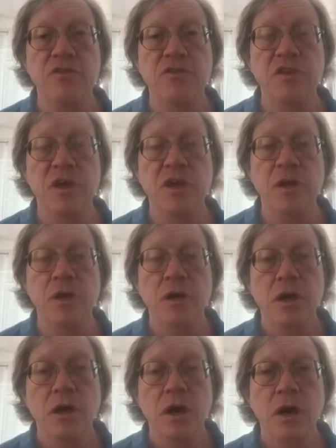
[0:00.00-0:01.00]
to say,
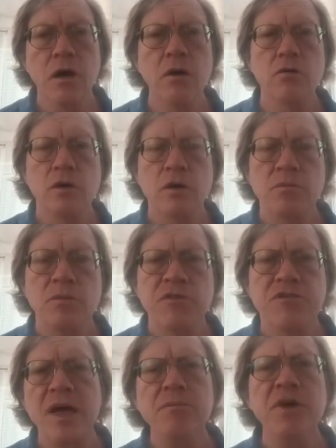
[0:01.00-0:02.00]
oh, but
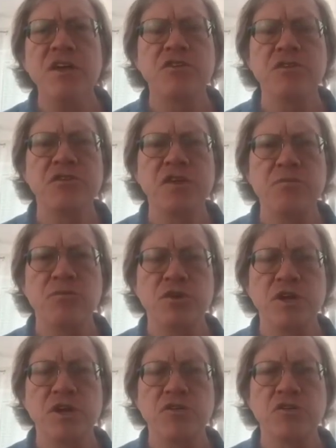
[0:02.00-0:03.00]
if that makes the same
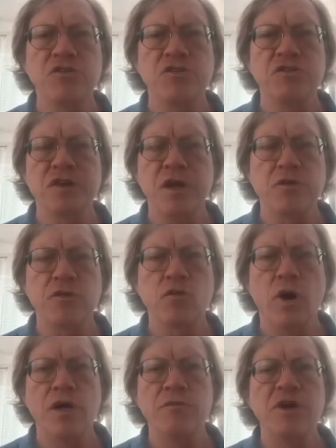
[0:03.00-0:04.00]
predictions as standard
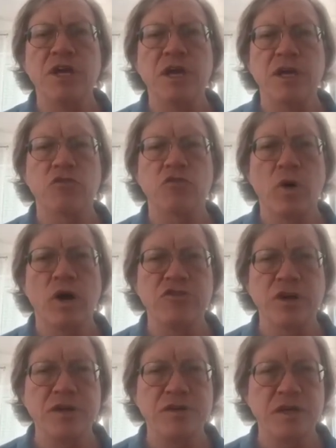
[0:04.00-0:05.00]
quantum mechanics, why
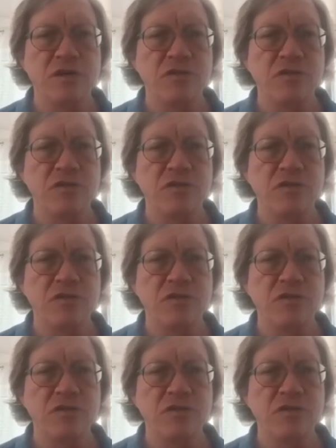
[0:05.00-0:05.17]
should I take it